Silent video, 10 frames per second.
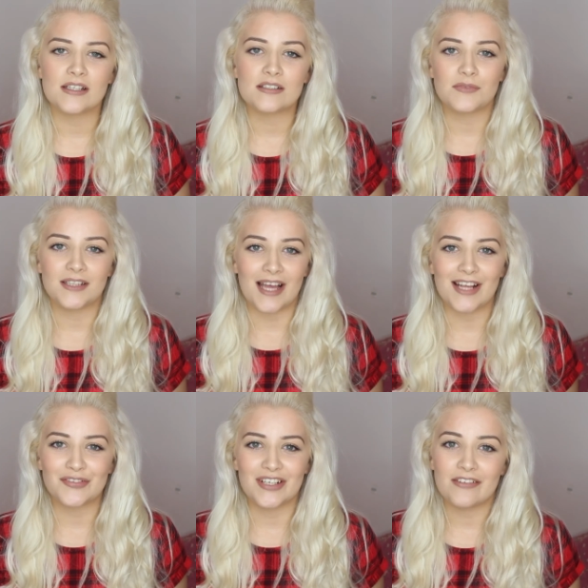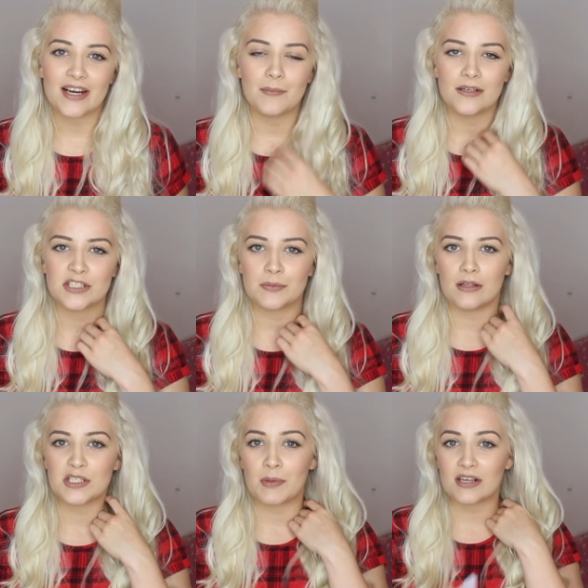is something that I'd really recommend as
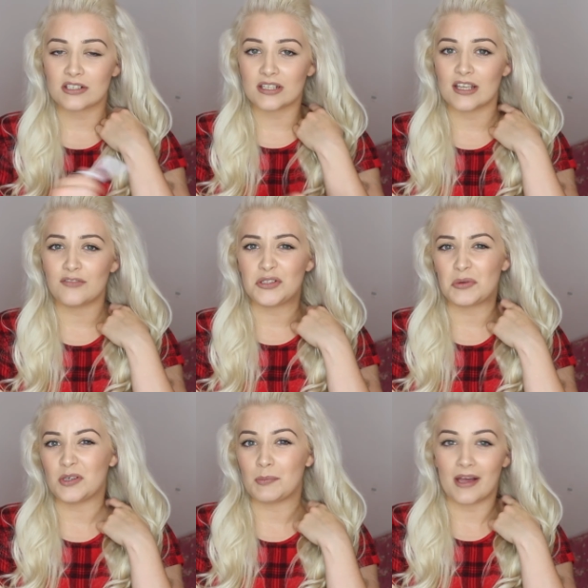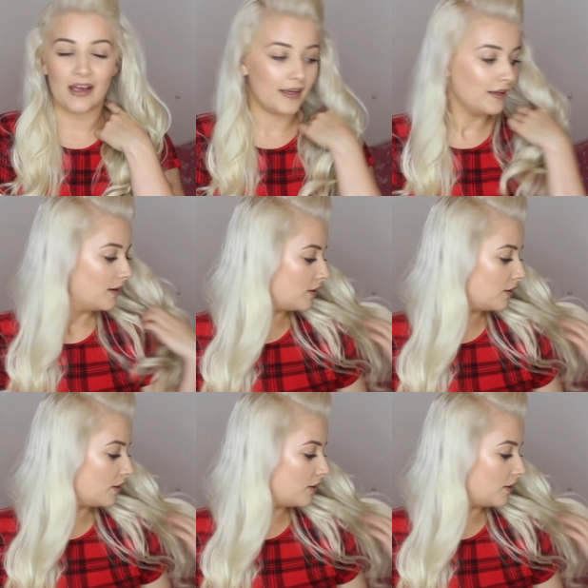well, especially if you don't want to buy